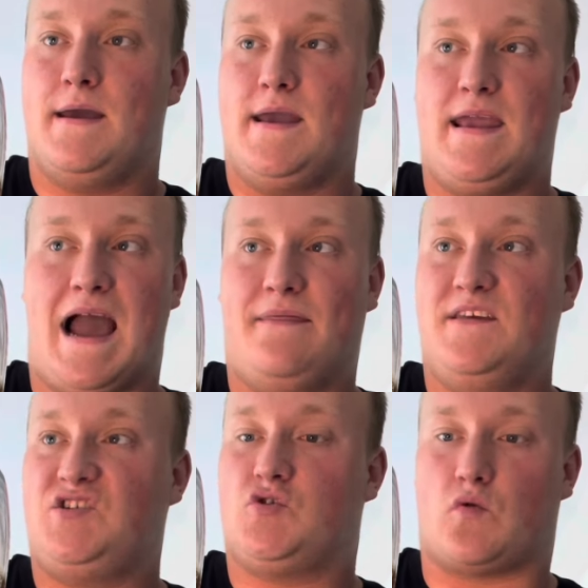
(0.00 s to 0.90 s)
Yeah,
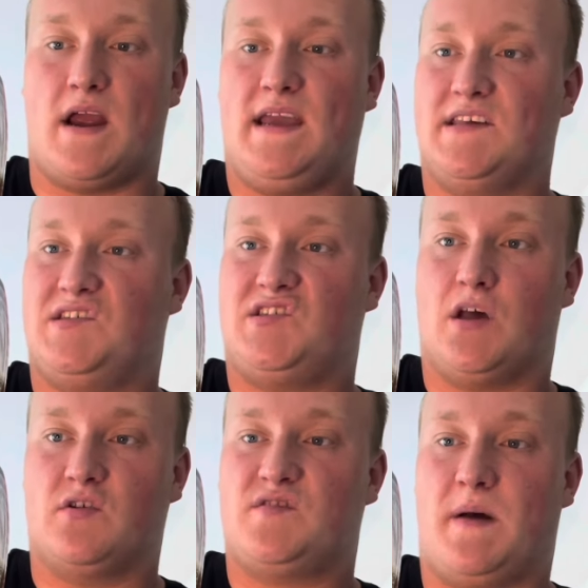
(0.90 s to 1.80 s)
this drink is
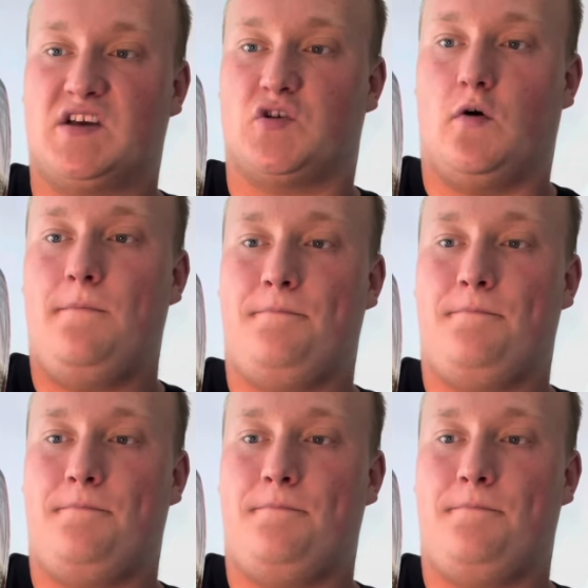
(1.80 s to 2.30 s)
so special.